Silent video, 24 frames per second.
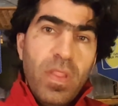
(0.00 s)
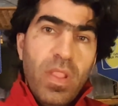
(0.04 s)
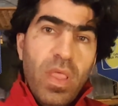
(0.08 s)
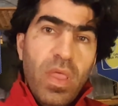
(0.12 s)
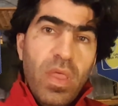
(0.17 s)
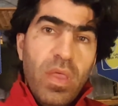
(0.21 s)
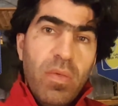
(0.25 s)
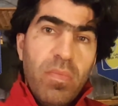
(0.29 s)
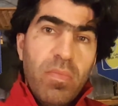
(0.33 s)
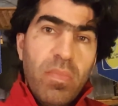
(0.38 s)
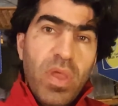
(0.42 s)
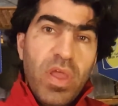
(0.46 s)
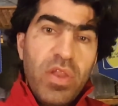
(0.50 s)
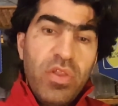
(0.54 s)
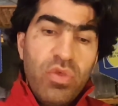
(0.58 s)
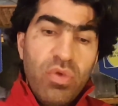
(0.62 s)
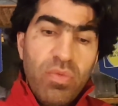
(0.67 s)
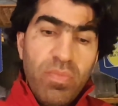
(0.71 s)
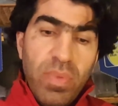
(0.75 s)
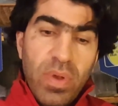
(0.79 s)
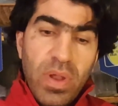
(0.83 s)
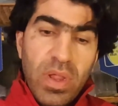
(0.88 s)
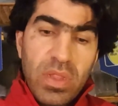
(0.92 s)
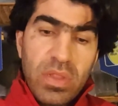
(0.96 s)
a new
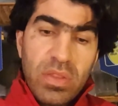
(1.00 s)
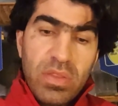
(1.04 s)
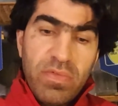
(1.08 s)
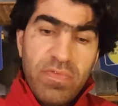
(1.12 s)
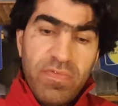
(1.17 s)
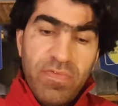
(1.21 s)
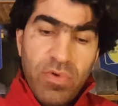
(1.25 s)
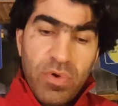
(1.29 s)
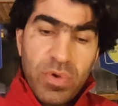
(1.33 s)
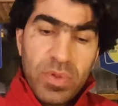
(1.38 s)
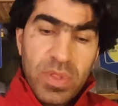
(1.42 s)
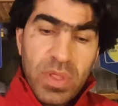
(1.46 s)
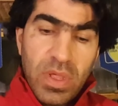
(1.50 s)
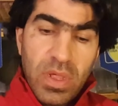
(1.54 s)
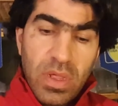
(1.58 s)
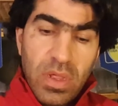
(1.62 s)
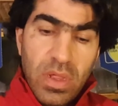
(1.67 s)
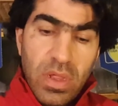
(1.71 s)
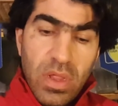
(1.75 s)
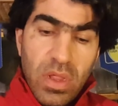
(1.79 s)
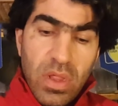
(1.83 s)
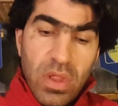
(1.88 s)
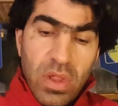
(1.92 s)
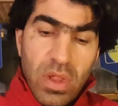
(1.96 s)
blood for the
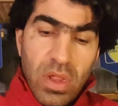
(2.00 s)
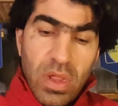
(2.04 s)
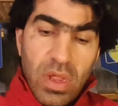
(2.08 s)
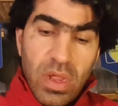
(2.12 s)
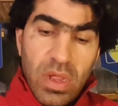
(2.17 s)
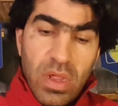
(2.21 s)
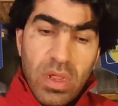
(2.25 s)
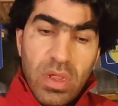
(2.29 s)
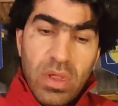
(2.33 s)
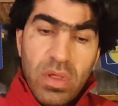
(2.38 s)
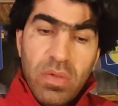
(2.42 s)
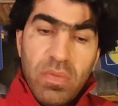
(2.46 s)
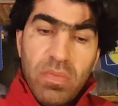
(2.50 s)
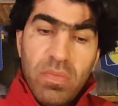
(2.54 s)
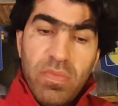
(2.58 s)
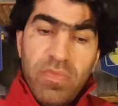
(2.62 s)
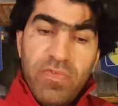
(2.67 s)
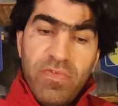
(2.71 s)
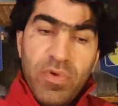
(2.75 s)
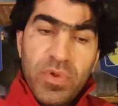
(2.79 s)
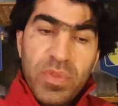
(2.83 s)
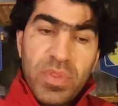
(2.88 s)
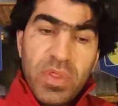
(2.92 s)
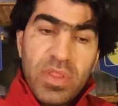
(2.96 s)

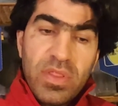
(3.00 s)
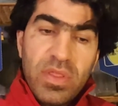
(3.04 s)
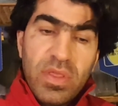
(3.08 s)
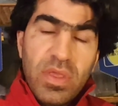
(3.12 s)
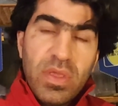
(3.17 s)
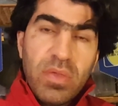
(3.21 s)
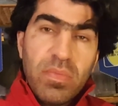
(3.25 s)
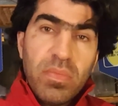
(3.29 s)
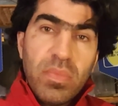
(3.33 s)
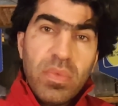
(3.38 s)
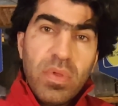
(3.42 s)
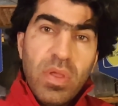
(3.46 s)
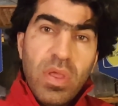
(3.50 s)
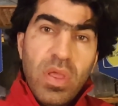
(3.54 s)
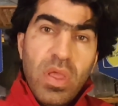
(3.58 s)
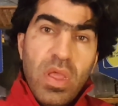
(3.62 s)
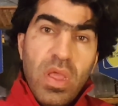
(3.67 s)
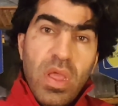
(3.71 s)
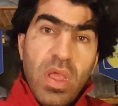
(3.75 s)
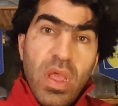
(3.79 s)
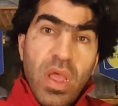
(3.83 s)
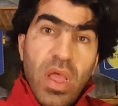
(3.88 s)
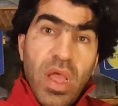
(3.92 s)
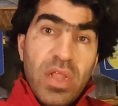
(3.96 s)
team?
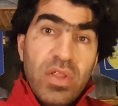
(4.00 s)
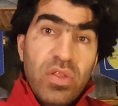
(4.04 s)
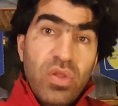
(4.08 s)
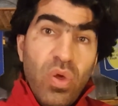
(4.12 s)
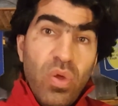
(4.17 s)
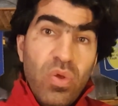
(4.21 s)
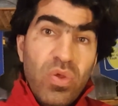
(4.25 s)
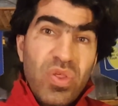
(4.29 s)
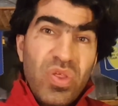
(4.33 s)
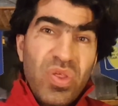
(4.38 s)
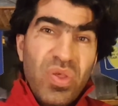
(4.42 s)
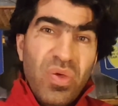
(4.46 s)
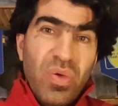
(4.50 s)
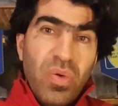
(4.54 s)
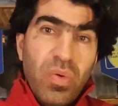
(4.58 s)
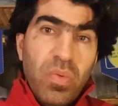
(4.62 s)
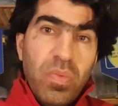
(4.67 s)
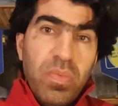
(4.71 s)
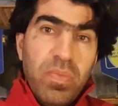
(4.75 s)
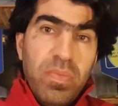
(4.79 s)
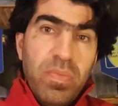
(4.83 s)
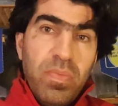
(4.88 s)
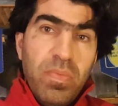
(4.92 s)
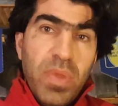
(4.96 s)
And
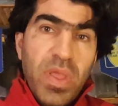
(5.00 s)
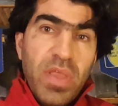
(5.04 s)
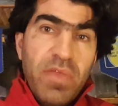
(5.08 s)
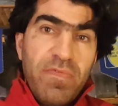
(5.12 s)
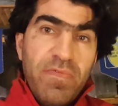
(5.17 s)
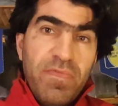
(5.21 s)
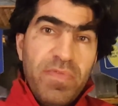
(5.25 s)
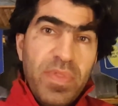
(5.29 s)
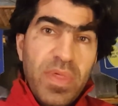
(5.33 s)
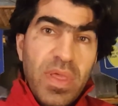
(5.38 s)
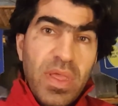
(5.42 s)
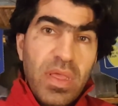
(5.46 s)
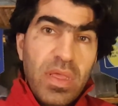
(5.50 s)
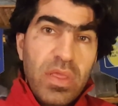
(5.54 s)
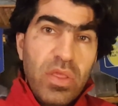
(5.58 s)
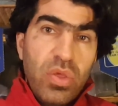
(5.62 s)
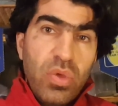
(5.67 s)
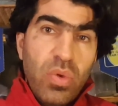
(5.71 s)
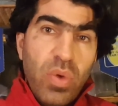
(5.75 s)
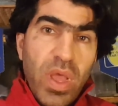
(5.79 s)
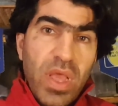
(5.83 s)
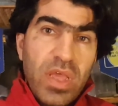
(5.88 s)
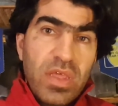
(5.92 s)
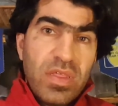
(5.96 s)
also, if the
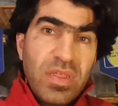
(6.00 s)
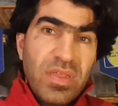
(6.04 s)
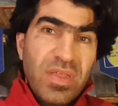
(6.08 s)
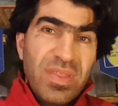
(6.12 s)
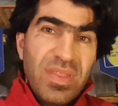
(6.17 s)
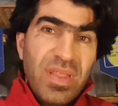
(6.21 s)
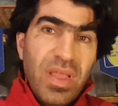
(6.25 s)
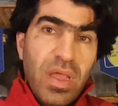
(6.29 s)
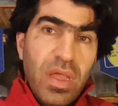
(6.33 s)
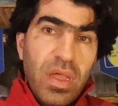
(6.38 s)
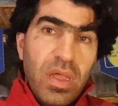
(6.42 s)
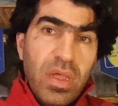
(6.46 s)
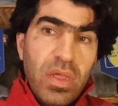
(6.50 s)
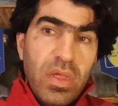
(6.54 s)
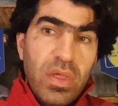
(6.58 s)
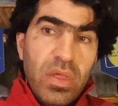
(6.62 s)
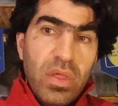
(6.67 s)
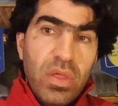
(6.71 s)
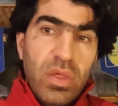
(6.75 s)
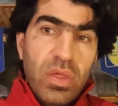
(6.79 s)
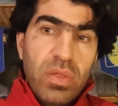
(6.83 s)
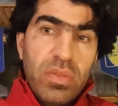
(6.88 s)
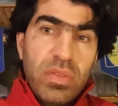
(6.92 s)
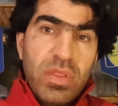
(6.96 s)
US did not
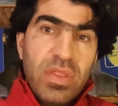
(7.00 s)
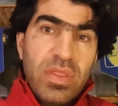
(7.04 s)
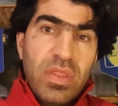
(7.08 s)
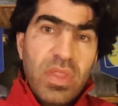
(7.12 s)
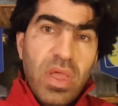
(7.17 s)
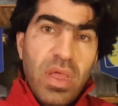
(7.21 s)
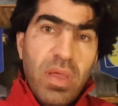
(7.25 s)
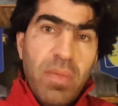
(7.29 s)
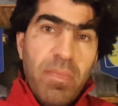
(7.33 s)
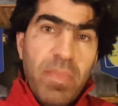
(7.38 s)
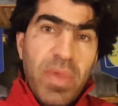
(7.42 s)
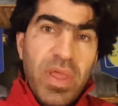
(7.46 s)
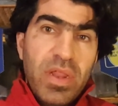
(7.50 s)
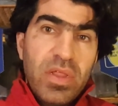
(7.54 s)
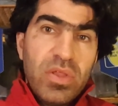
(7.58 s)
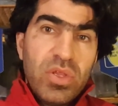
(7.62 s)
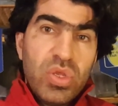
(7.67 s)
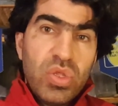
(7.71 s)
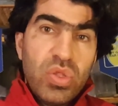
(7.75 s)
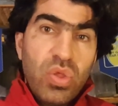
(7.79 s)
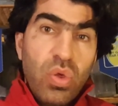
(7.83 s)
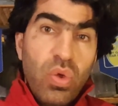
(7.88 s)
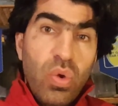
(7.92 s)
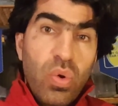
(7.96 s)

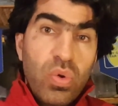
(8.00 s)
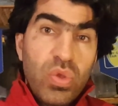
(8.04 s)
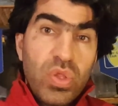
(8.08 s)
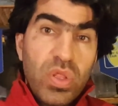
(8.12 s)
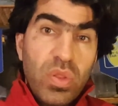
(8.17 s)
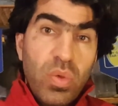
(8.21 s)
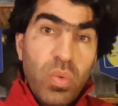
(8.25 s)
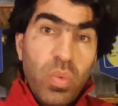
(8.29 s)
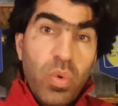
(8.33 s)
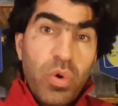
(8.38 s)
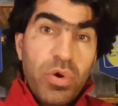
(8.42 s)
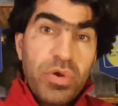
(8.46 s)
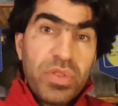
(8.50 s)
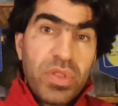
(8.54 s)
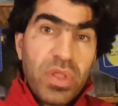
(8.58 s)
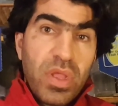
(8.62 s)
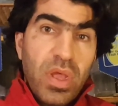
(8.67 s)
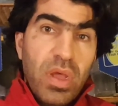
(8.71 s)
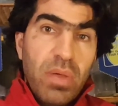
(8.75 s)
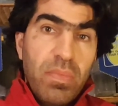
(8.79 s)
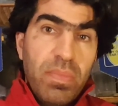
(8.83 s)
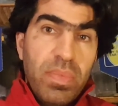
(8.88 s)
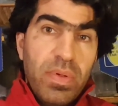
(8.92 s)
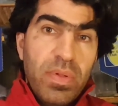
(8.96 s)
manage to go to the World
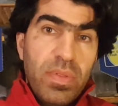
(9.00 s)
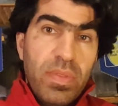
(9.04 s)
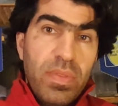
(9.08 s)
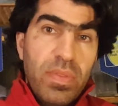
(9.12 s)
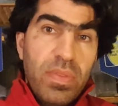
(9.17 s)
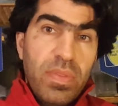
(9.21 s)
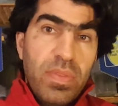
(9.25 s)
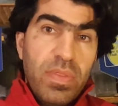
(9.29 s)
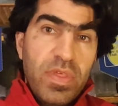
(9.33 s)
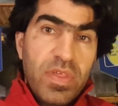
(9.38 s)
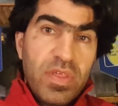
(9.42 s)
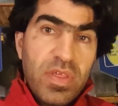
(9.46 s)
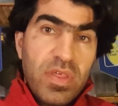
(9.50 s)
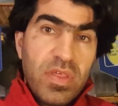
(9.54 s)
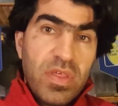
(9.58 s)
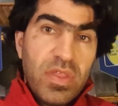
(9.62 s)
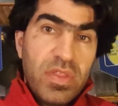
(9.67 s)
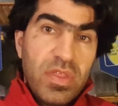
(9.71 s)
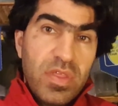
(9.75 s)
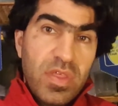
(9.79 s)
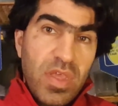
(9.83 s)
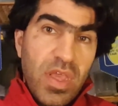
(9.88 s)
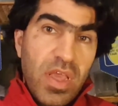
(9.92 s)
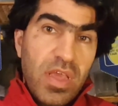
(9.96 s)
Cup, this is a
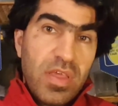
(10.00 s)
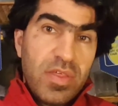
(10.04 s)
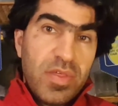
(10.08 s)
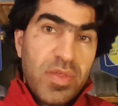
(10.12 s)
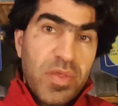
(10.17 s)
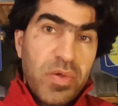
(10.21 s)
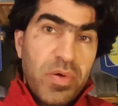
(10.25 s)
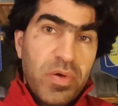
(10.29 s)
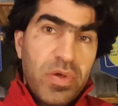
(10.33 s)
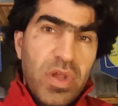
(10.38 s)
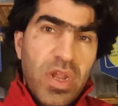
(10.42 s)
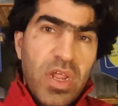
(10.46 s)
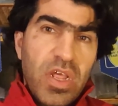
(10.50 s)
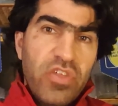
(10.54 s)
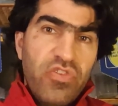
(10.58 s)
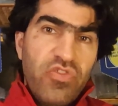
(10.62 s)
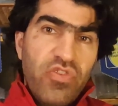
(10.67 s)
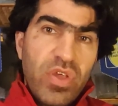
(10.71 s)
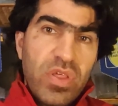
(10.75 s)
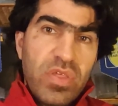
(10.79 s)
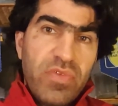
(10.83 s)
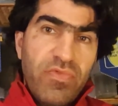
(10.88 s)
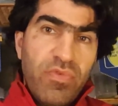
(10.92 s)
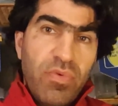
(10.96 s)
disaster. Not
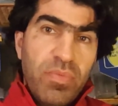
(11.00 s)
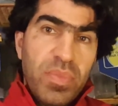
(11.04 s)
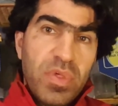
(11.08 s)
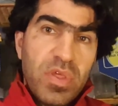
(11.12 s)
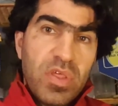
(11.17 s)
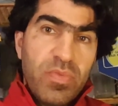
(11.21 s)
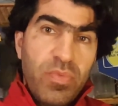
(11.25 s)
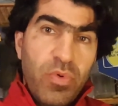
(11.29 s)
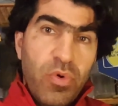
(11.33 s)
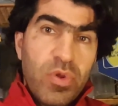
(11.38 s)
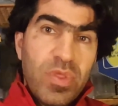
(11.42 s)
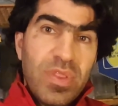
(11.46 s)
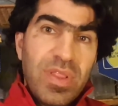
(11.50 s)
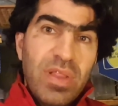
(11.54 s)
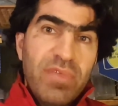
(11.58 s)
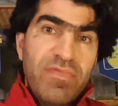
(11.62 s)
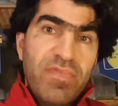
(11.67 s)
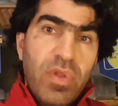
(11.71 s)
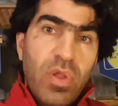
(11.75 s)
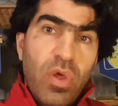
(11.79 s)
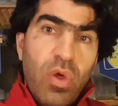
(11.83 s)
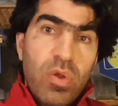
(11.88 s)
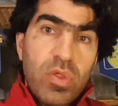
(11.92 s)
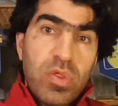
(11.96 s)
just from the sport
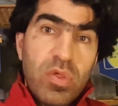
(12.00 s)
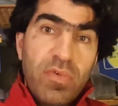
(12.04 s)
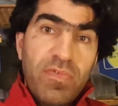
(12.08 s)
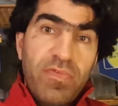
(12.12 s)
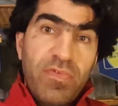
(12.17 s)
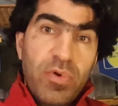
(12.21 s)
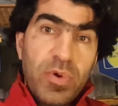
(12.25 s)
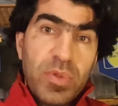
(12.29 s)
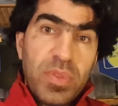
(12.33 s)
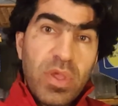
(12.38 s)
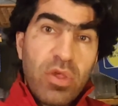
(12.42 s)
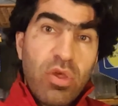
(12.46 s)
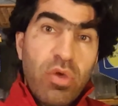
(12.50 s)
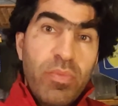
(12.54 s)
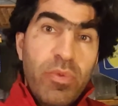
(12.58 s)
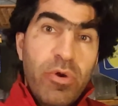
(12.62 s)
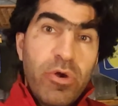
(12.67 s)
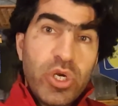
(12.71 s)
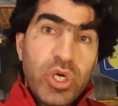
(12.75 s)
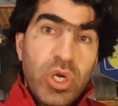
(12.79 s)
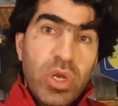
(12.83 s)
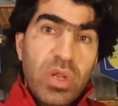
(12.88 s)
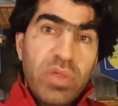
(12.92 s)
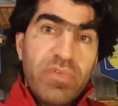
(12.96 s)
level, also for the
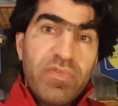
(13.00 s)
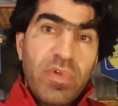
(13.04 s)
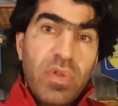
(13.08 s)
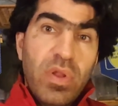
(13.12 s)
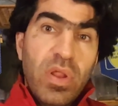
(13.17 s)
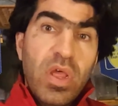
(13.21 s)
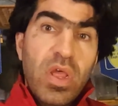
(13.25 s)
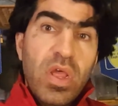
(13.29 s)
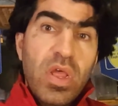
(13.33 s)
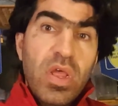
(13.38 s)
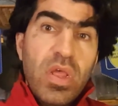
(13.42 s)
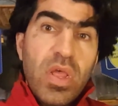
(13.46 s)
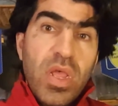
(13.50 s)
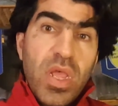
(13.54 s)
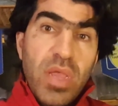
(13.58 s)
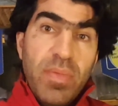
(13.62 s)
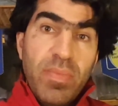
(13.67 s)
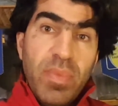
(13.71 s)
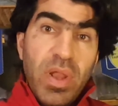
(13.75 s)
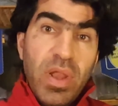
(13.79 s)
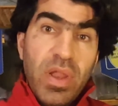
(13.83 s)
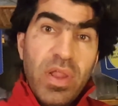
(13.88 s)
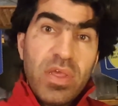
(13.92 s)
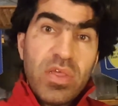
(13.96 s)
commercial level.
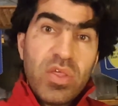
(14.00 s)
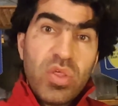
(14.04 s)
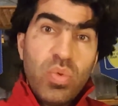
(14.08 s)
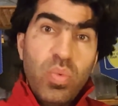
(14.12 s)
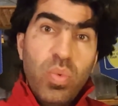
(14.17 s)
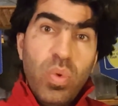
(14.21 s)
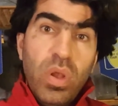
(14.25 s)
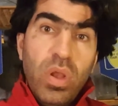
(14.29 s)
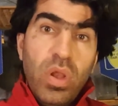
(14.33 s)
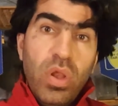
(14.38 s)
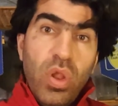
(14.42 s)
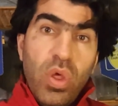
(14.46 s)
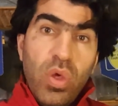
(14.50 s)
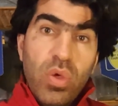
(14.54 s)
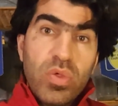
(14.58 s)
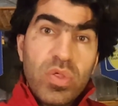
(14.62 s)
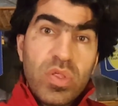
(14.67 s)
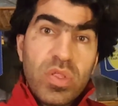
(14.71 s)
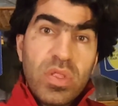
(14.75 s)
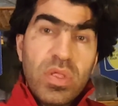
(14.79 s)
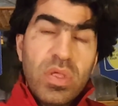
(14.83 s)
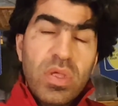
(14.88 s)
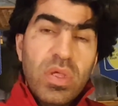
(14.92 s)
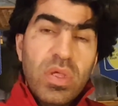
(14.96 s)
MLS will lose